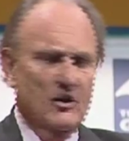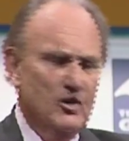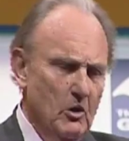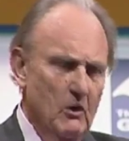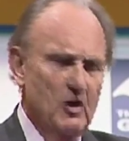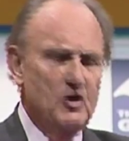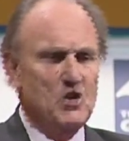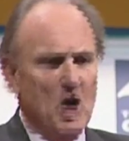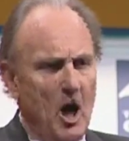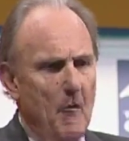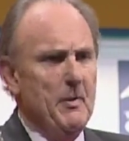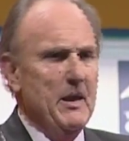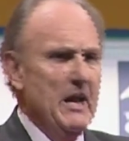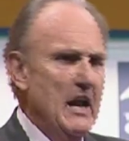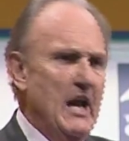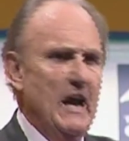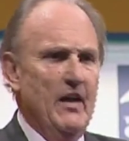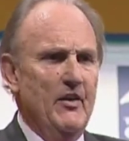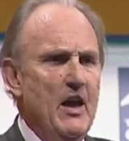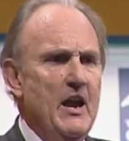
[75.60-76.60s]
do a job
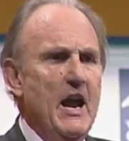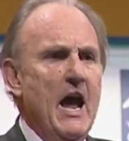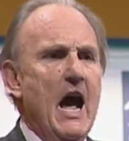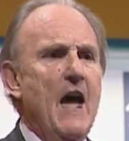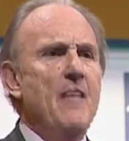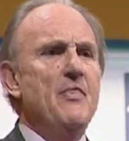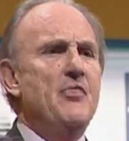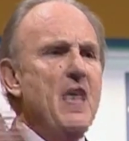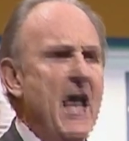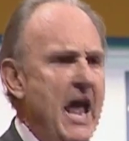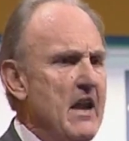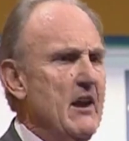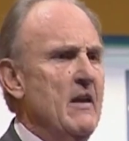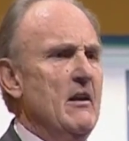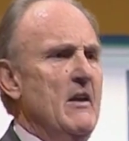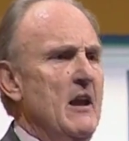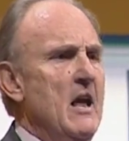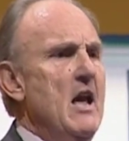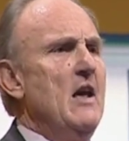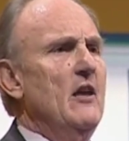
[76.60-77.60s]
here, and
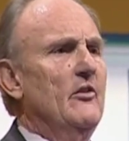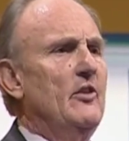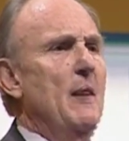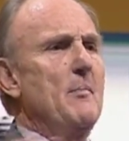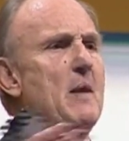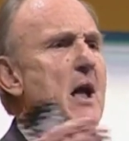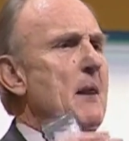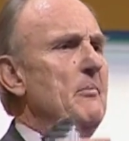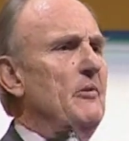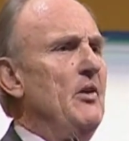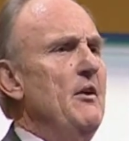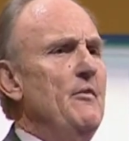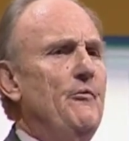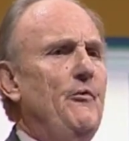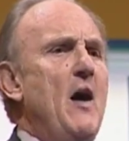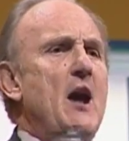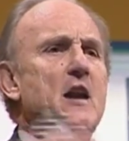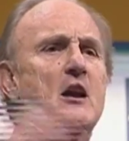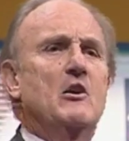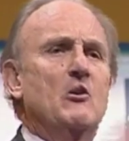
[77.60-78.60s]
then sometimes they
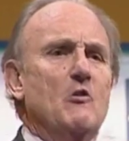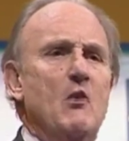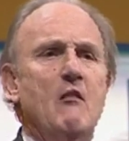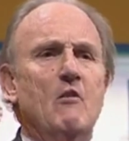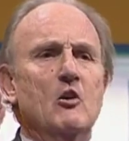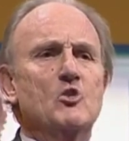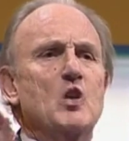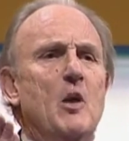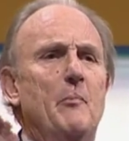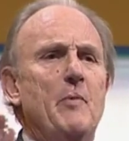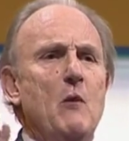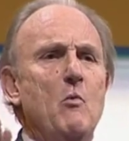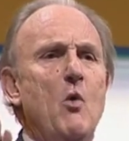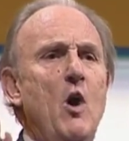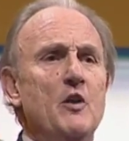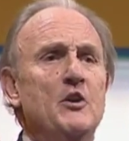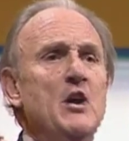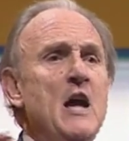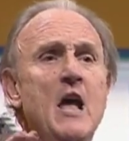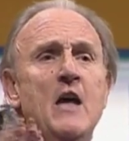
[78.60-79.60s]
find a career or job they
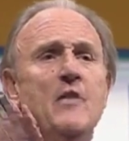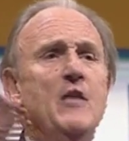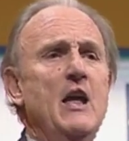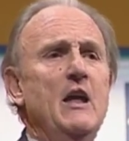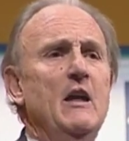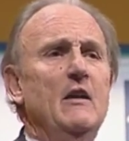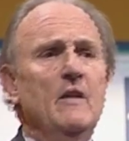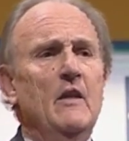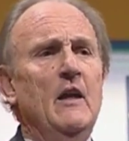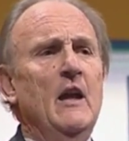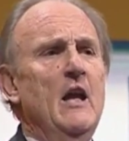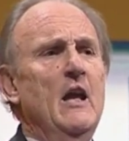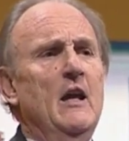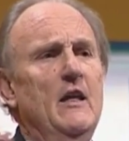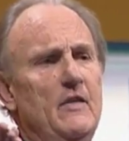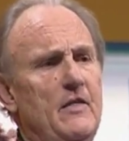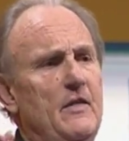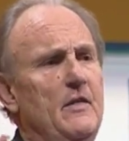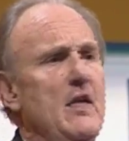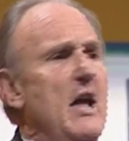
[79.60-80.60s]
want. They,
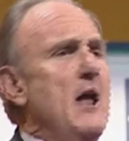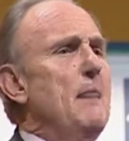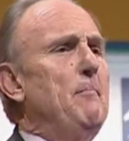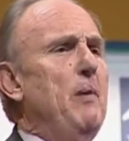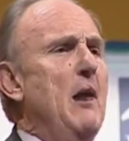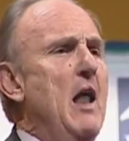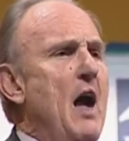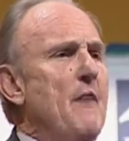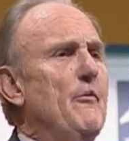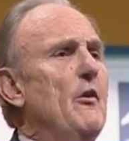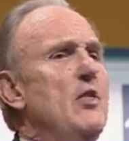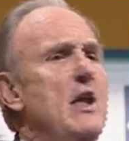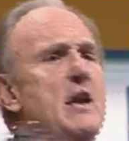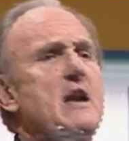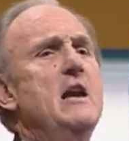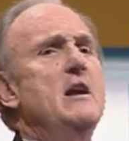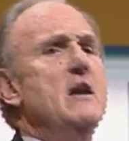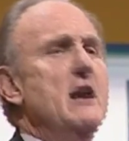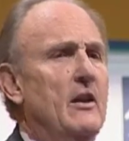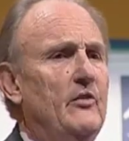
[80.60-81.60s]
they apply for it, they
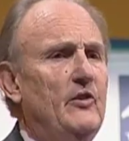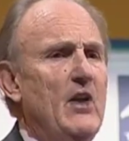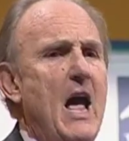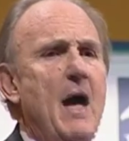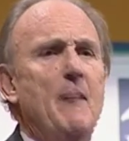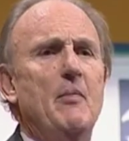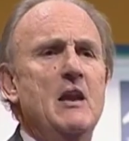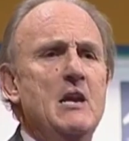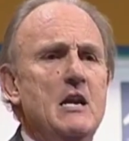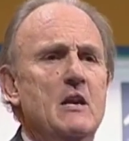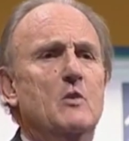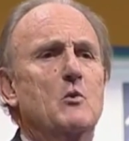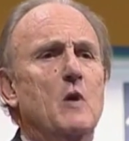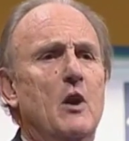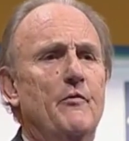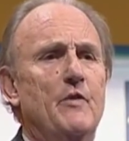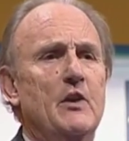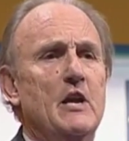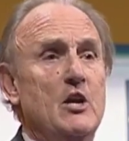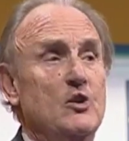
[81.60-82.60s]
need an exam, they need a
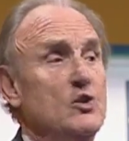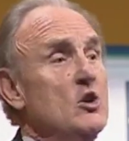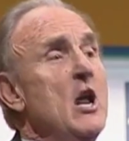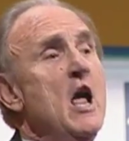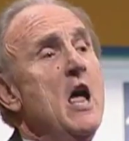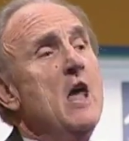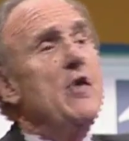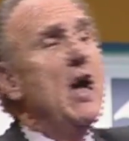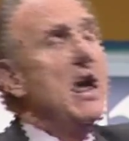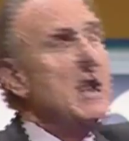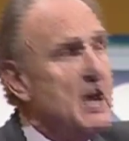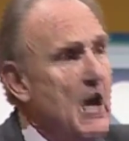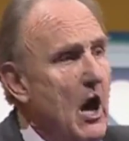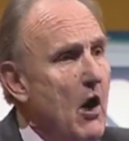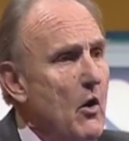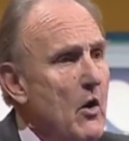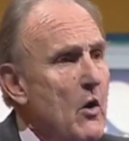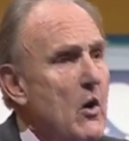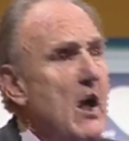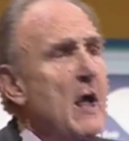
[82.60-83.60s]
qualification. They
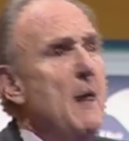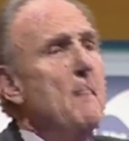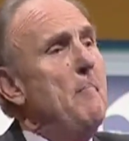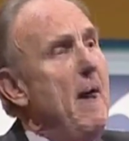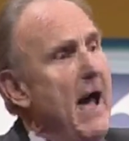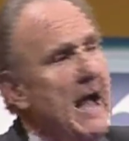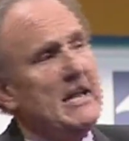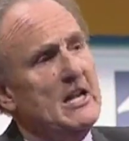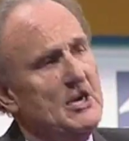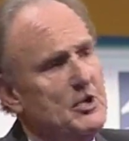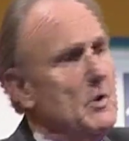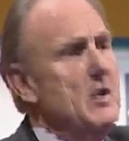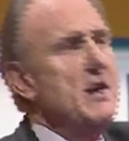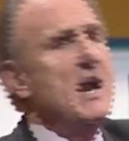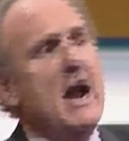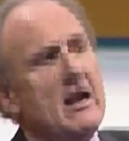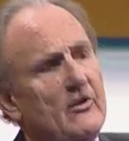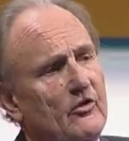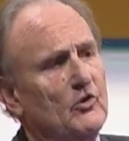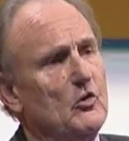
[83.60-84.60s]
go back into a
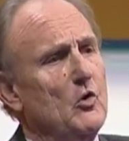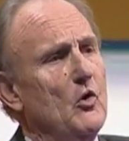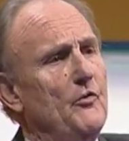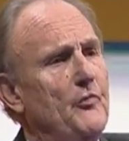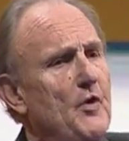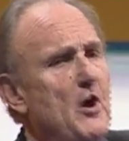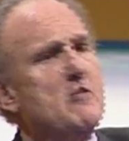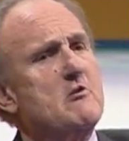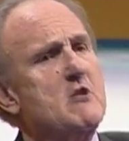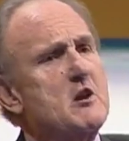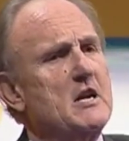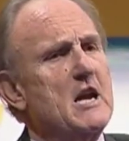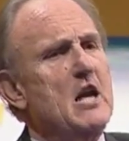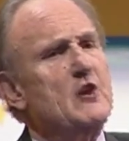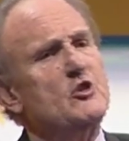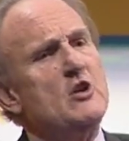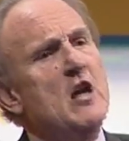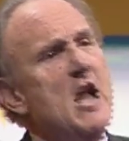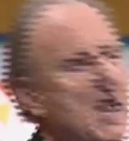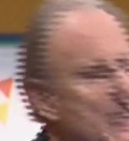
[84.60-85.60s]
night school, further
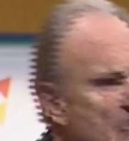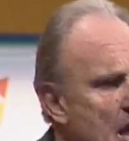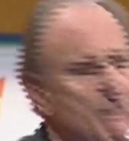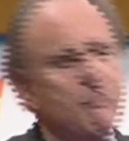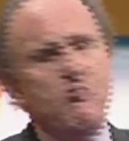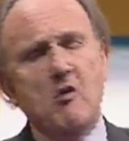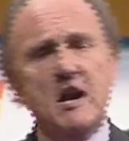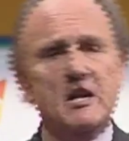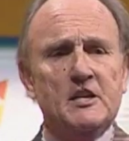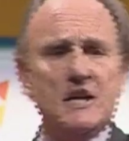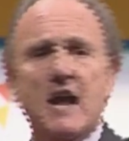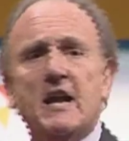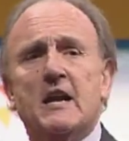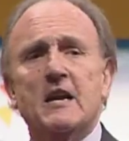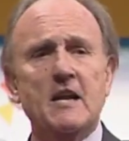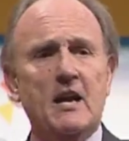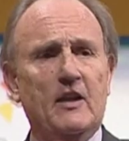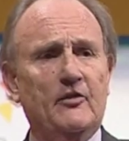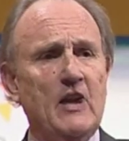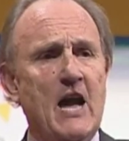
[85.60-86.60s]
education. They retake
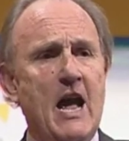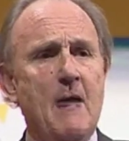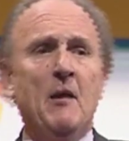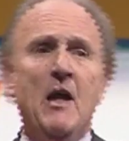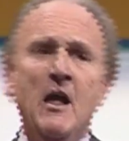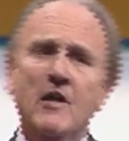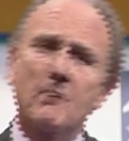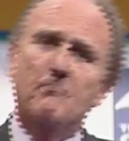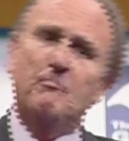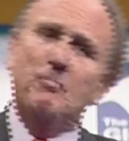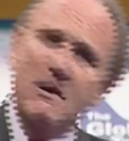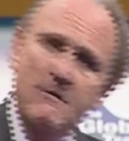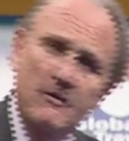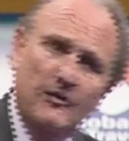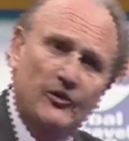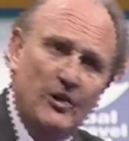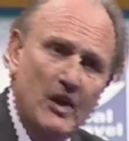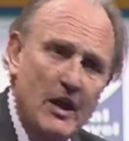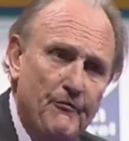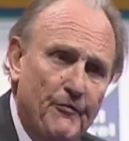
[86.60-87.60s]
an exam that
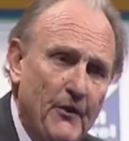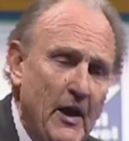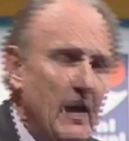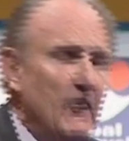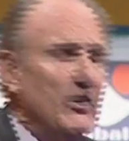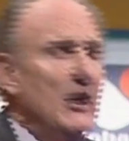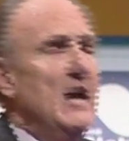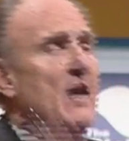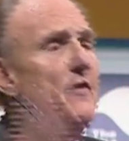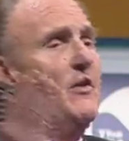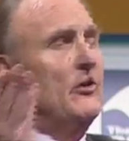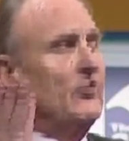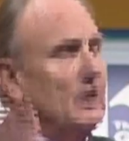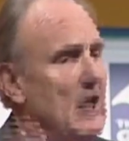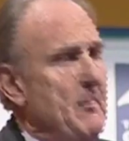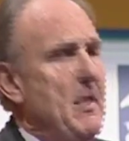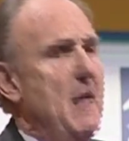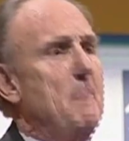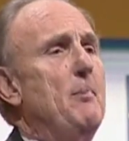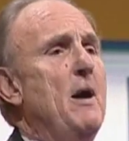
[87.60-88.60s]
previously they failed, this
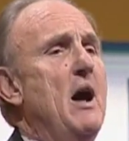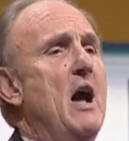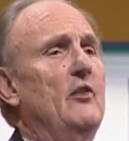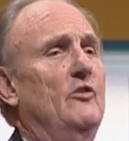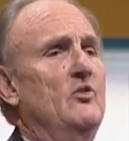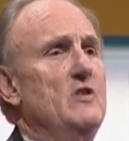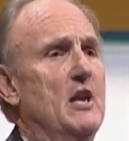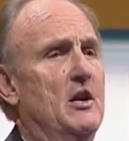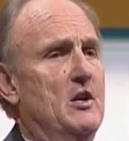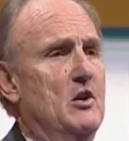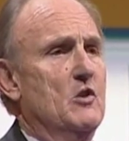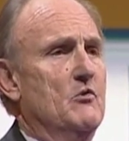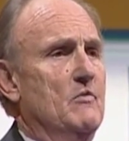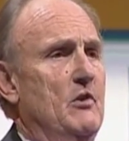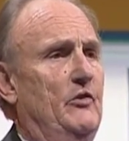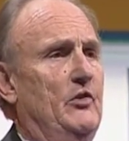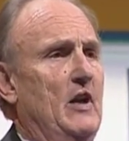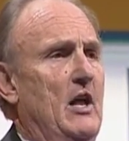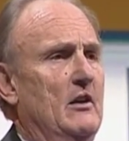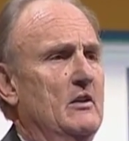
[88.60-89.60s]
time they pass and get a good
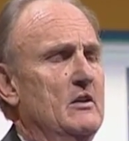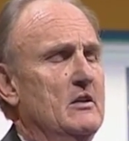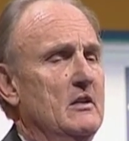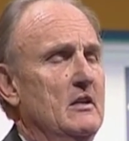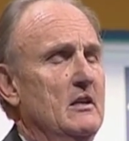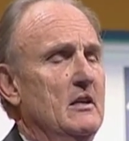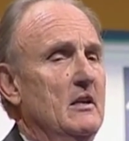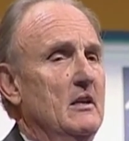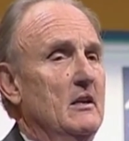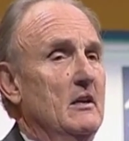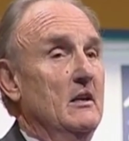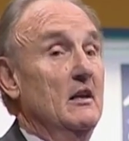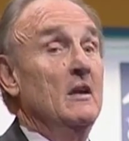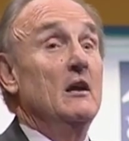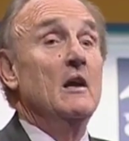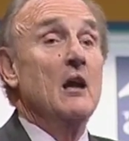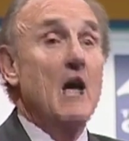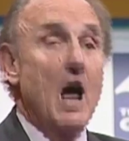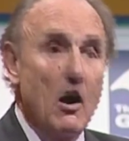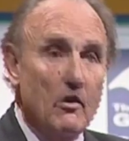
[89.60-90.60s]
result.
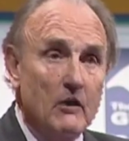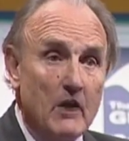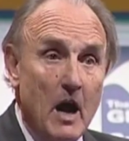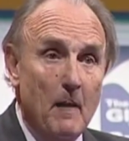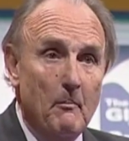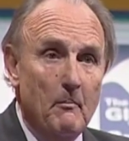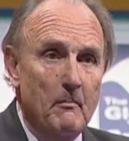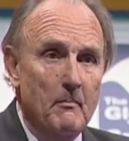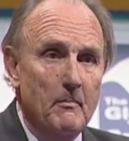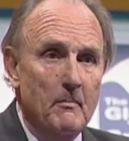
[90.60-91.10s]
How come?